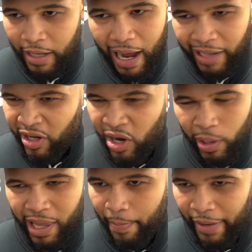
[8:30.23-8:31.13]
I don't know
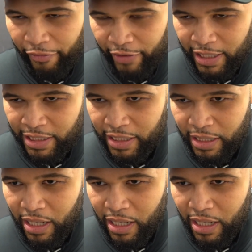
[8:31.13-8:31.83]
what their beef is.